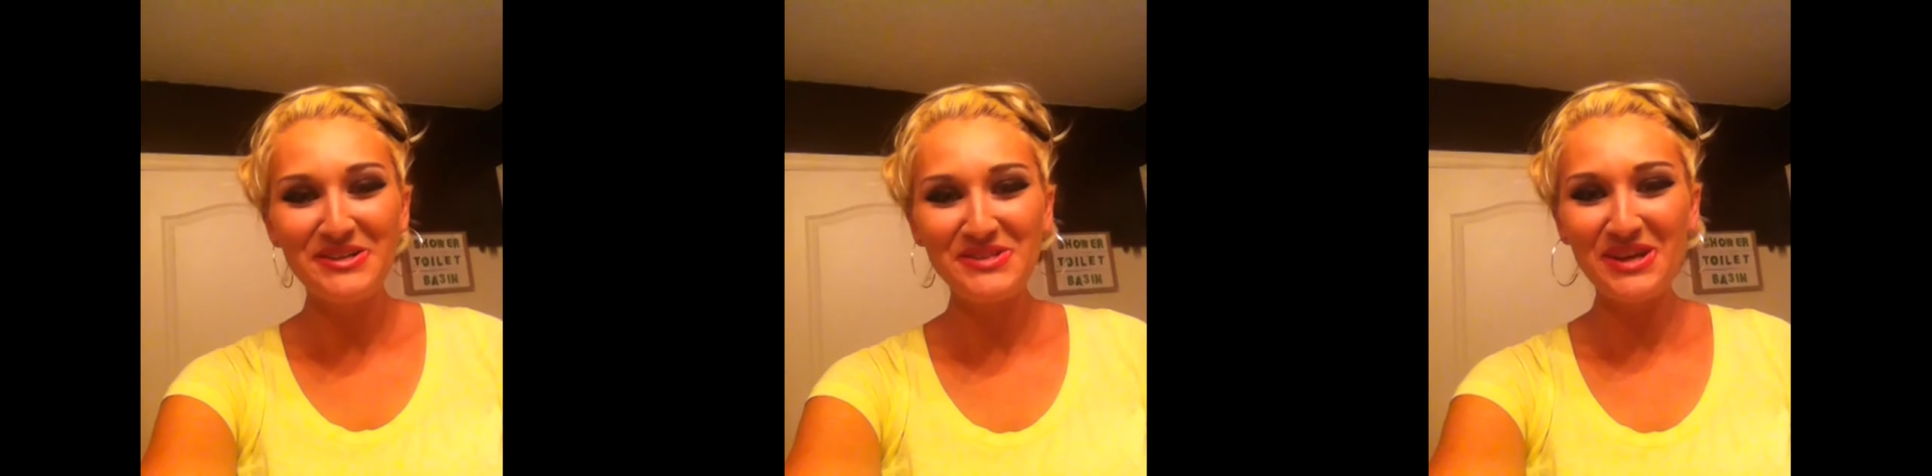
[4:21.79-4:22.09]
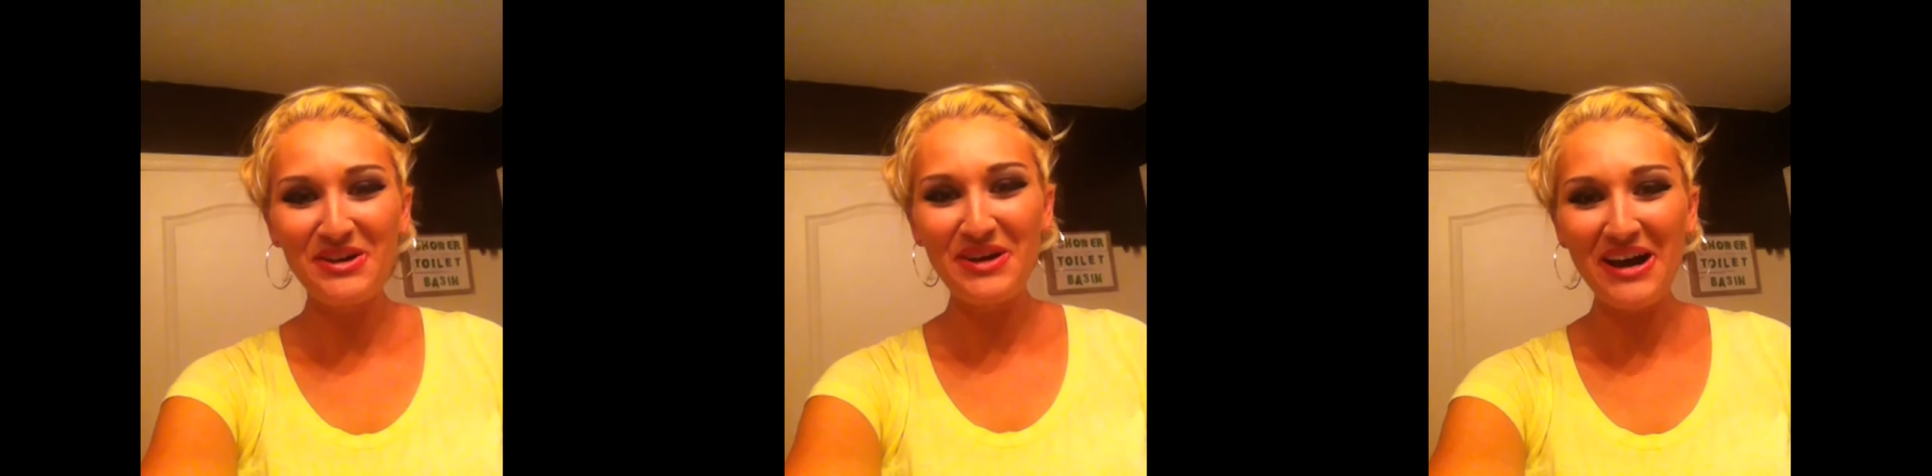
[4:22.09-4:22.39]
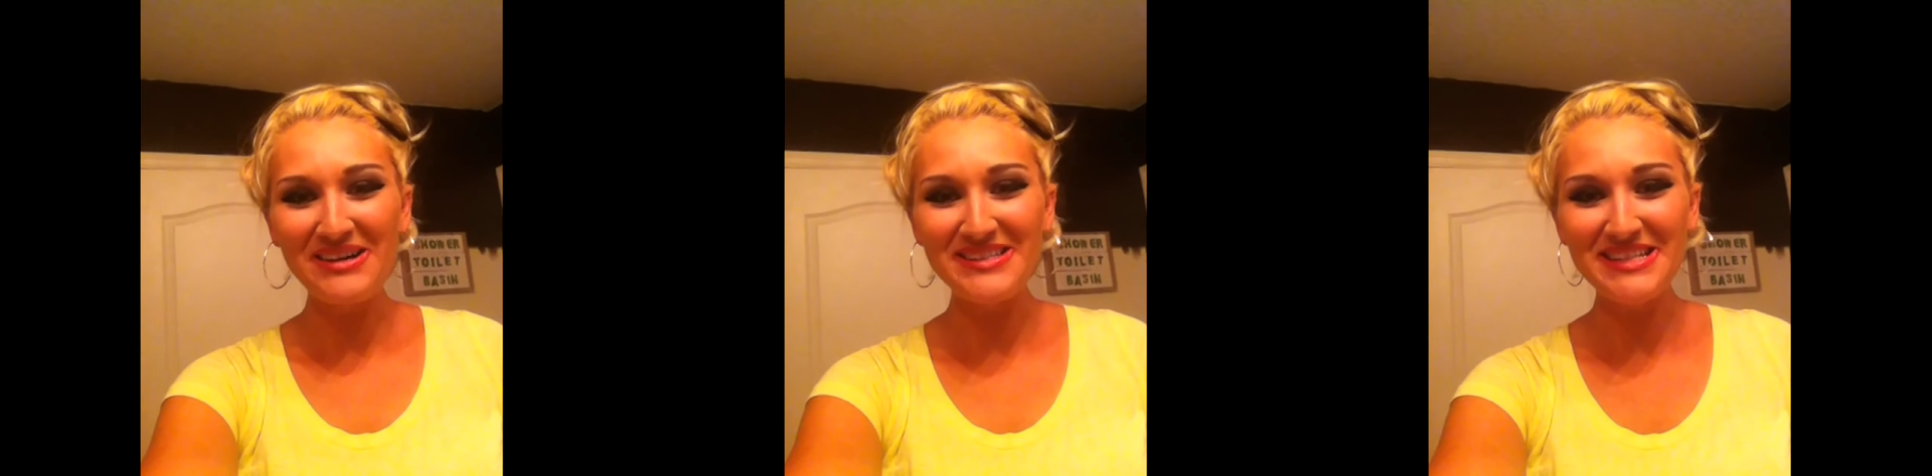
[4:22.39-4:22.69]
So
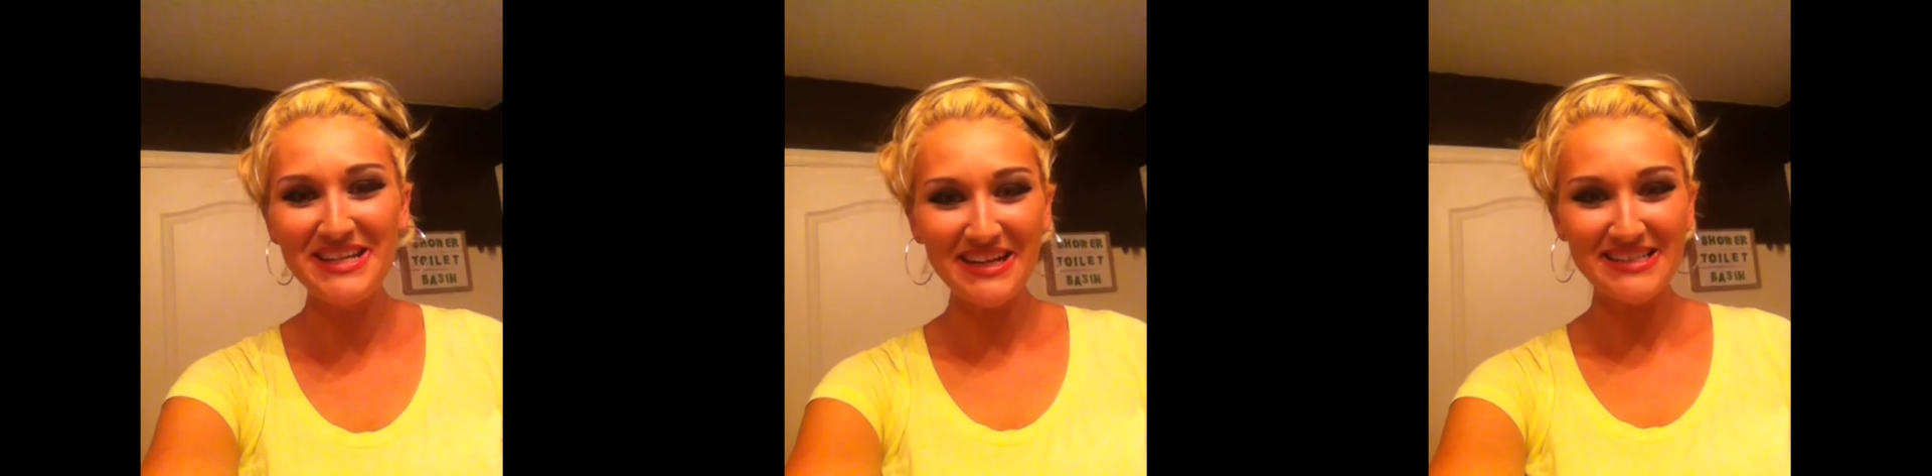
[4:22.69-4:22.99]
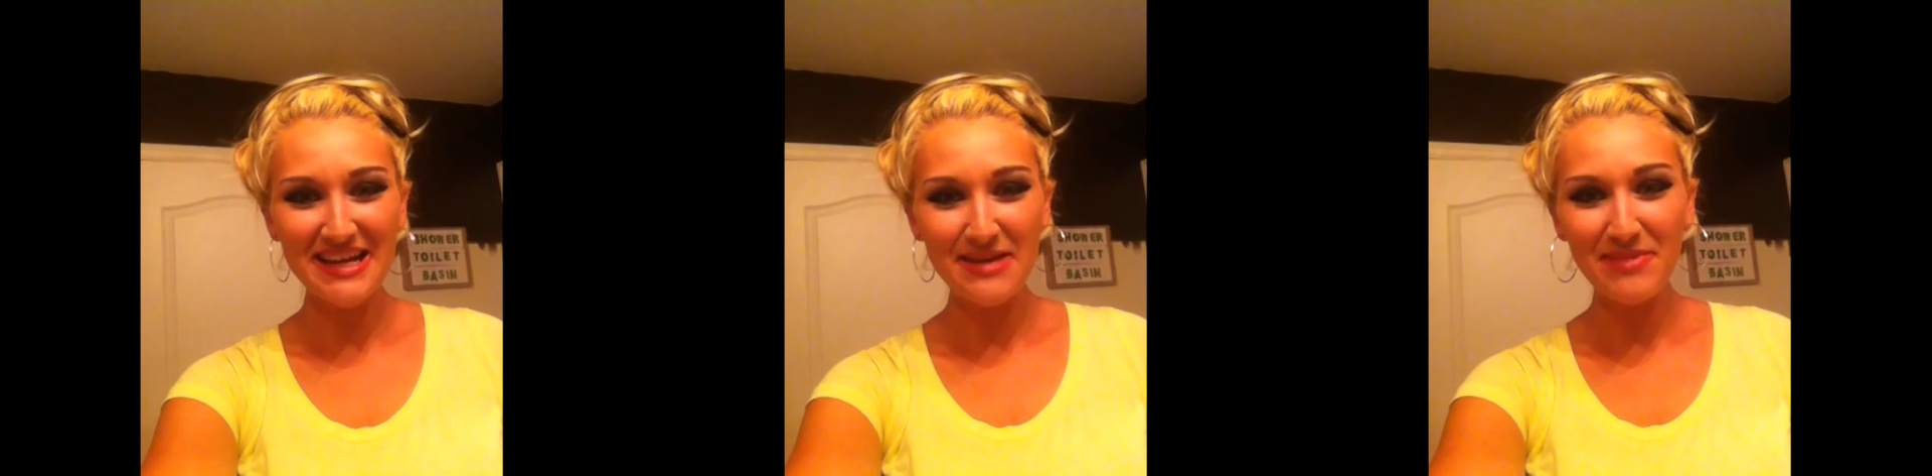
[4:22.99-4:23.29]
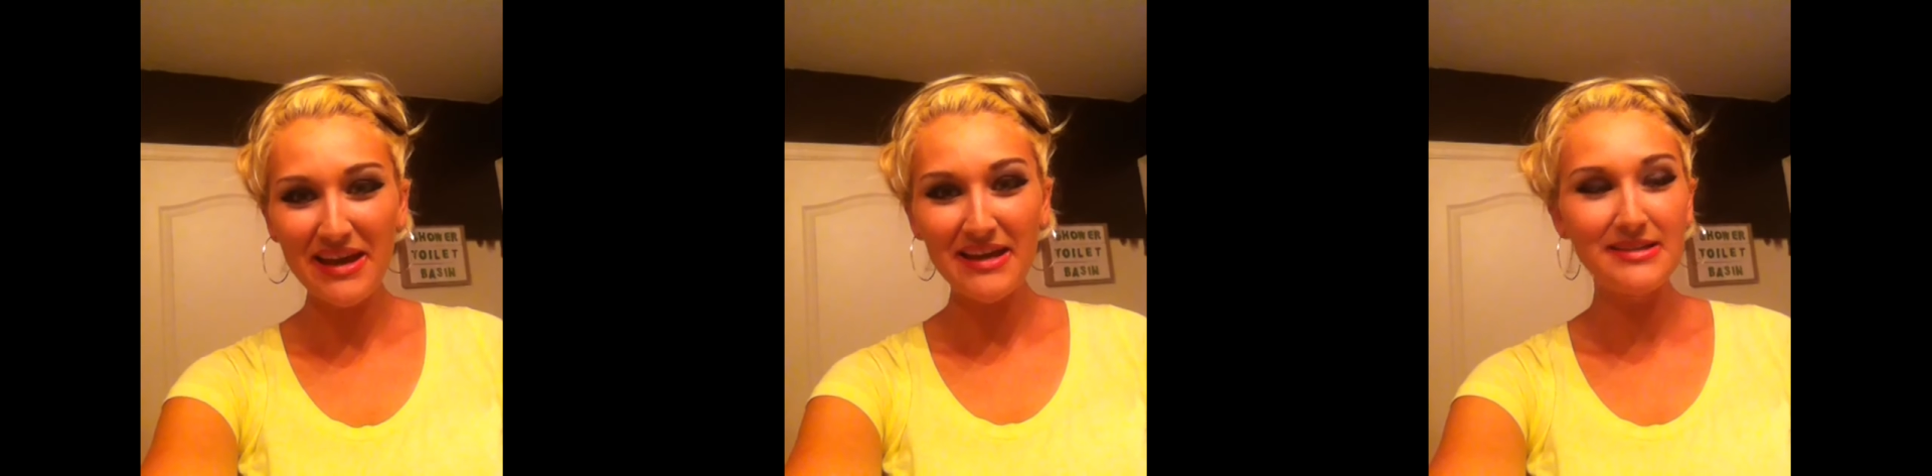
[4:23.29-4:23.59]
I'll see you next
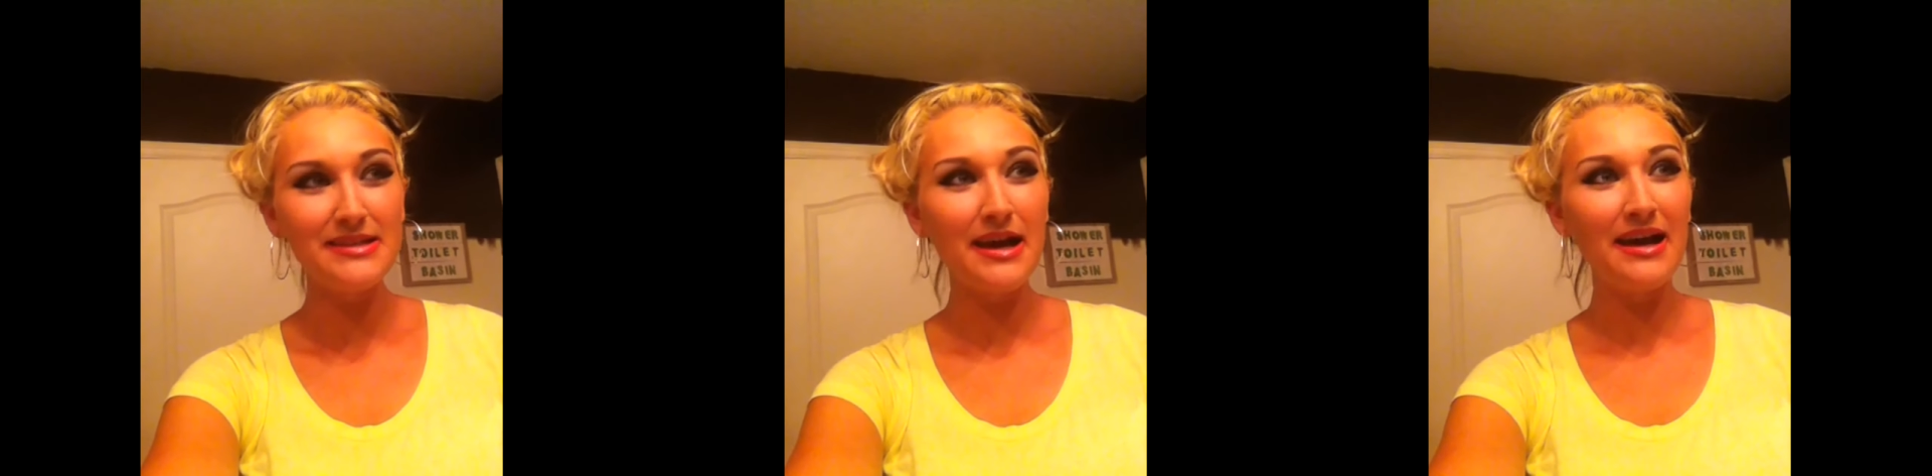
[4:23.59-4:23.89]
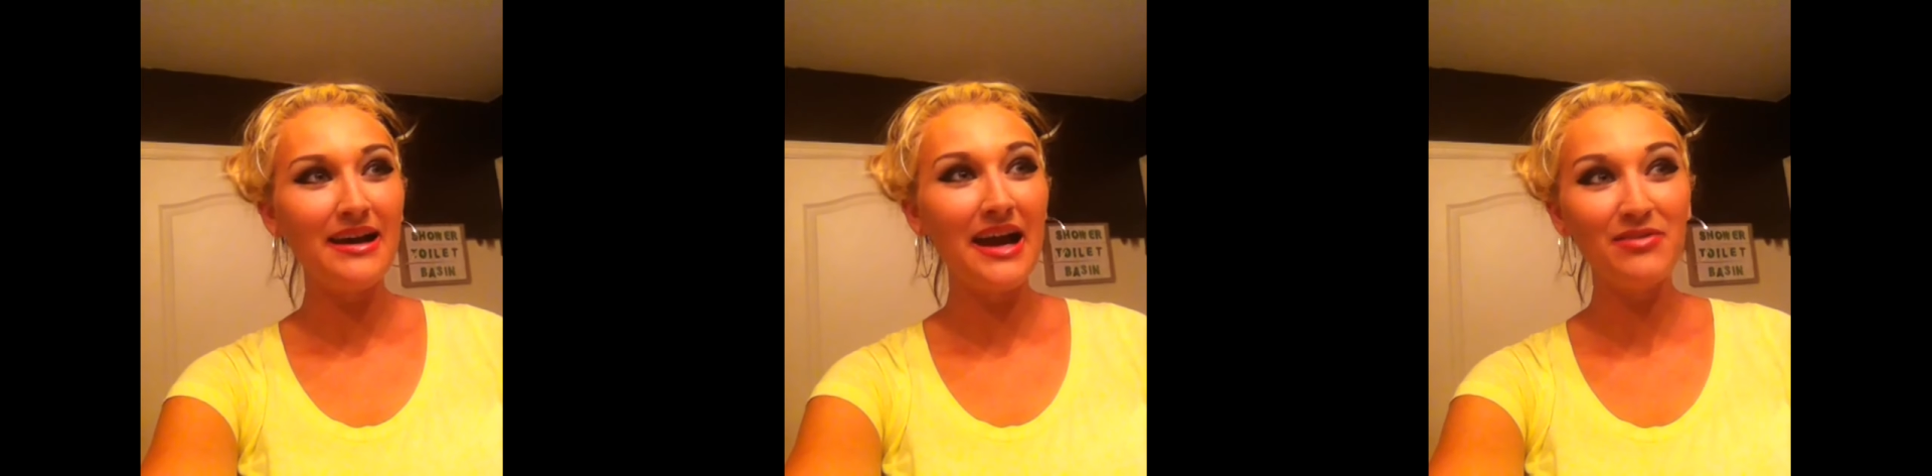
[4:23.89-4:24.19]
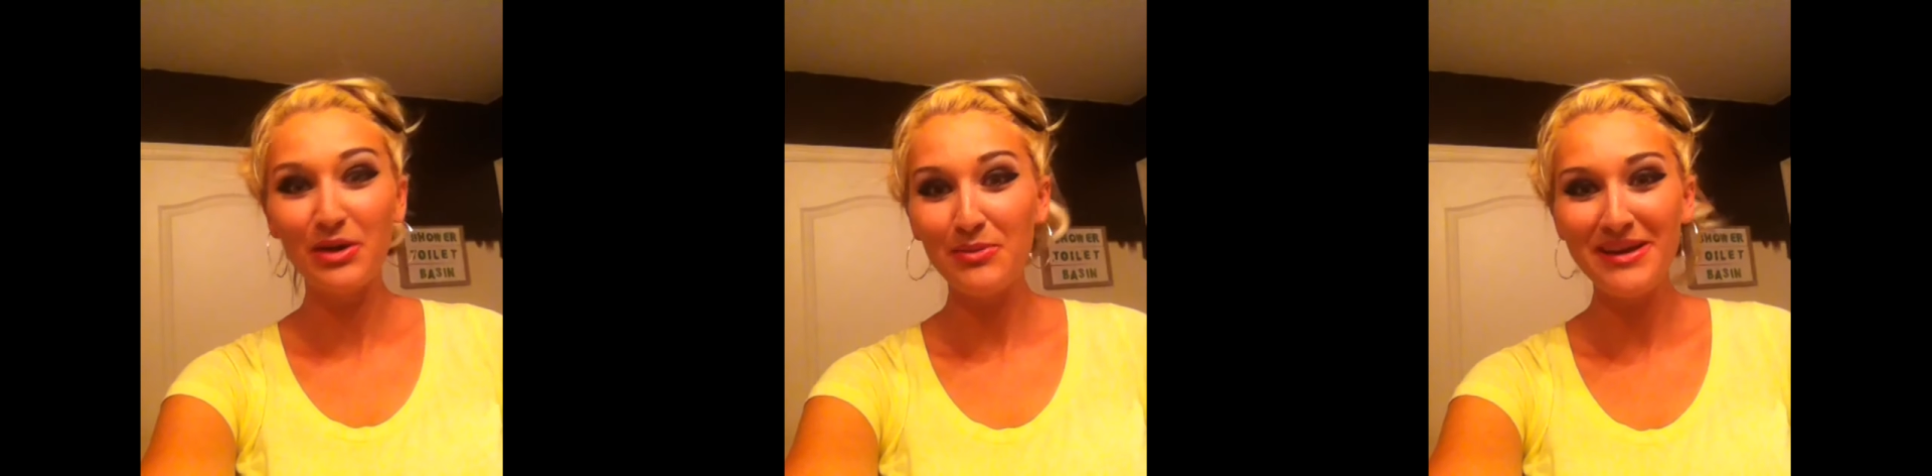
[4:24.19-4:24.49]
time and uh, have
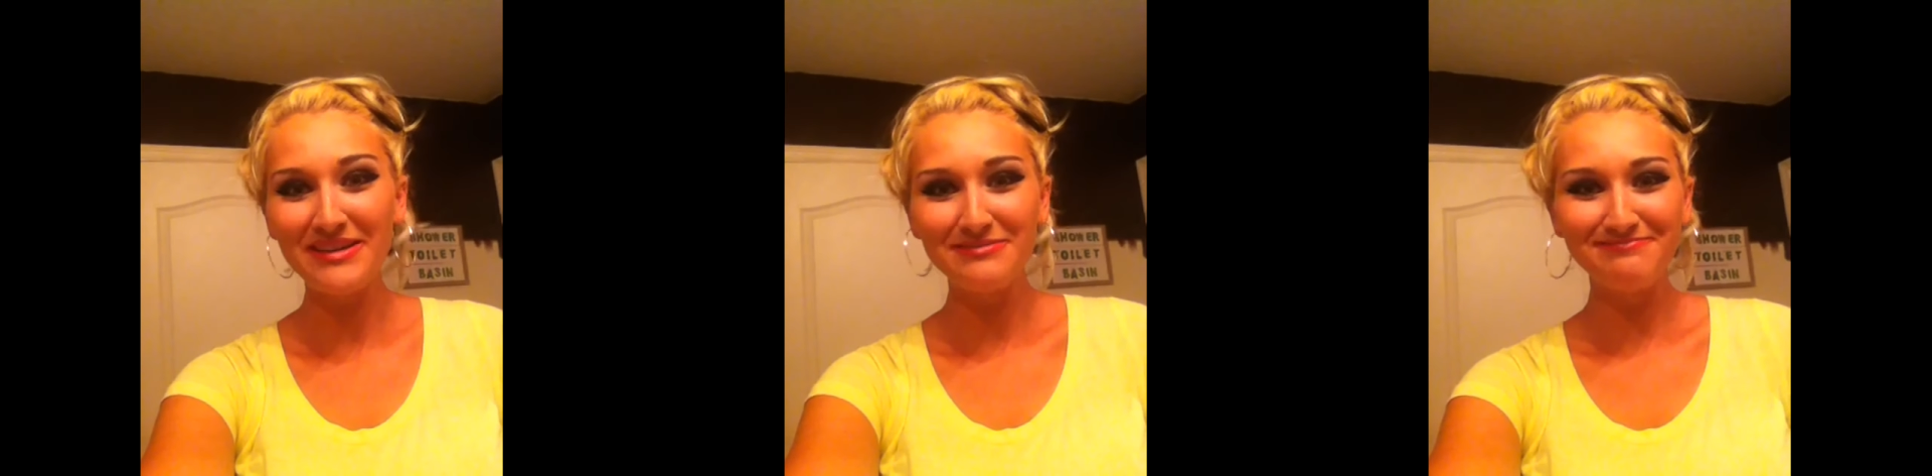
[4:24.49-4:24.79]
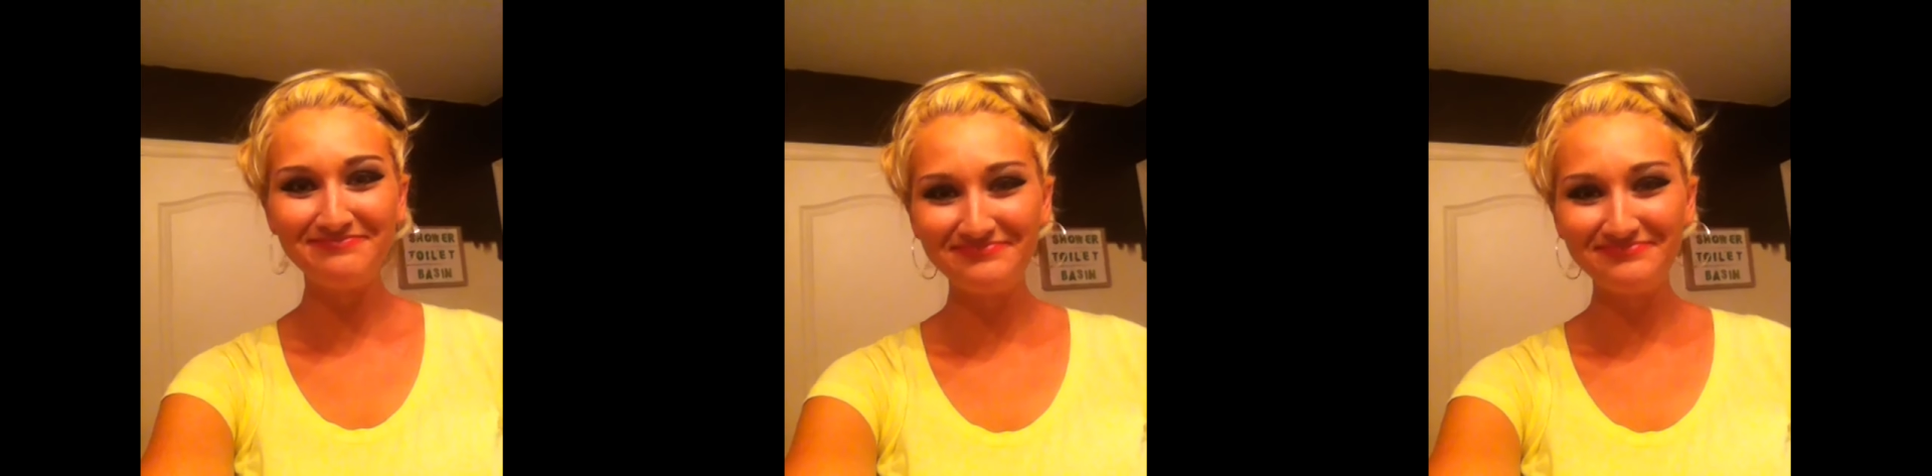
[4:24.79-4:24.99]
a great week.